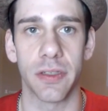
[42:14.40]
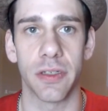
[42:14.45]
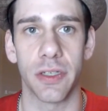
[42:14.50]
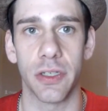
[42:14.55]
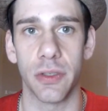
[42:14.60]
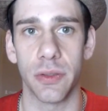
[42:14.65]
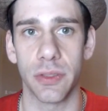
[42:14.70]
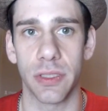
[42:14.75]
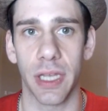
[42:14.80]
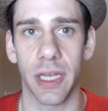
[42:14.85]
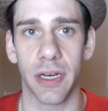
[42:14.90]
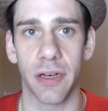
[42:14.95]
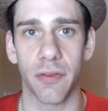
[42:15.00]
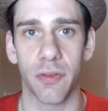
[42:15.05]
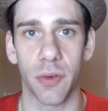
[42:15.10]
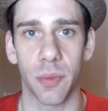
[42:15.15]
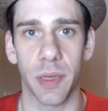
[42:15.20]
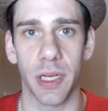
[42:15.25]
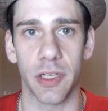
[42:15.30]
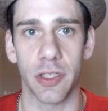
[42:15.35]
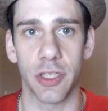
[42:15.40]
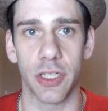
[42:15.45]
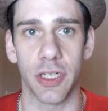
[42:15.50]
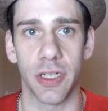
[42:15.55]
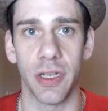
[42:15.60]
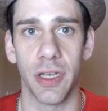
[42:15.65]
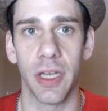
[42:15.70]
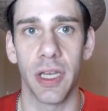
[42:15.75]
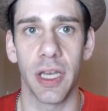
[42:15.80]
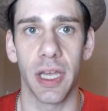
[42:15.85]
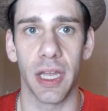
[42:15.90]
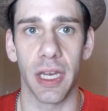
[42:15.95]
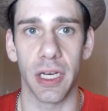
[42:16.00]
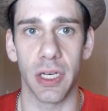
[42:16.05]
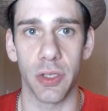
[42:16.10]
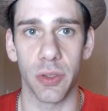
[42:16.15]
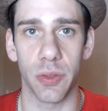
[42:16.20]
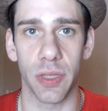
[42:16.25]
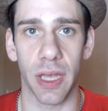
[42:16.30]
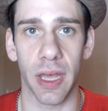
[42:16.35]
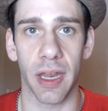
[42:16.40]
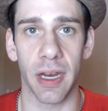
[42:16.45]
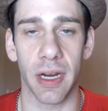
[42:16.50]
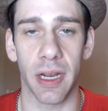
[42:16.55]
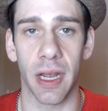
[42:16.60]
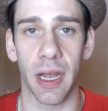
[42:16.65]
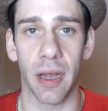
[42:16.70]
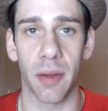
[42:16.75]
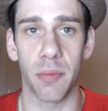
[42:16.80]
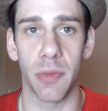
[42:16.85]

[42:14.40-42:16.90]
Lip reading: use that information and do that.